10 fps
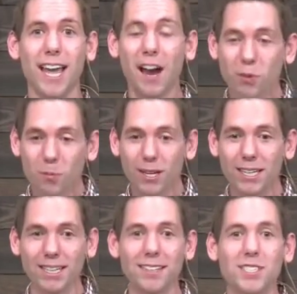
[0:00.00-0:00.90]

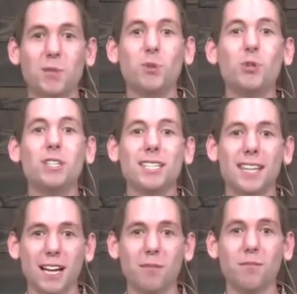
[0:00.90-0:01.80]
Everybody in this community
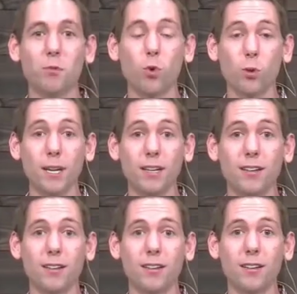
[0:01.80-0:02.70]
that I'm
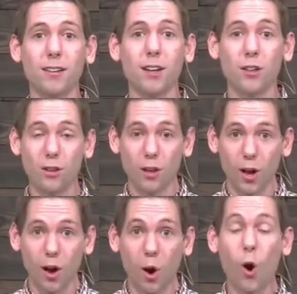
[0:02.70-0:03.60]
forming,
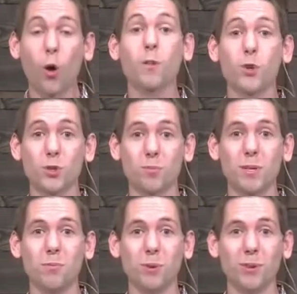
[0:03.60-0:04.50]
all of those
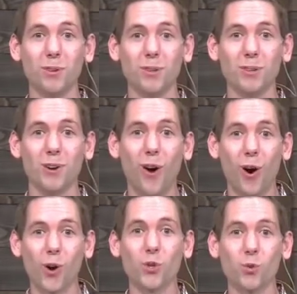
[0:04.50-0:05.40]
people
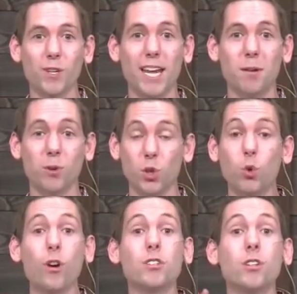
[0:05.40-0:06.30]
are your neighbor.
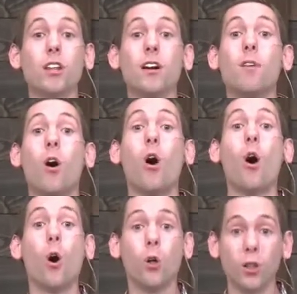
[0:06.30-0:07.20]
You are to love
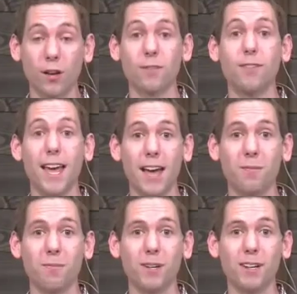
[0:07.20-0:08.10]
all of
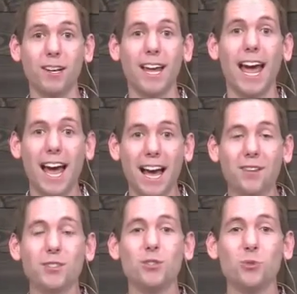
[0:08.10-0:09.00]
them
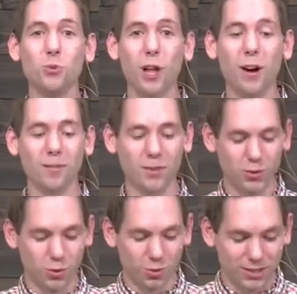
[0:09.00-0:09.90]
as you love
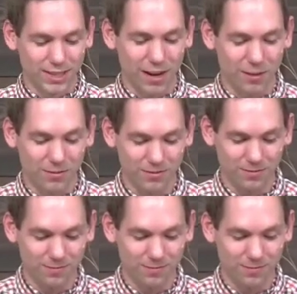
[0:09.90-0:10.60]
yourself.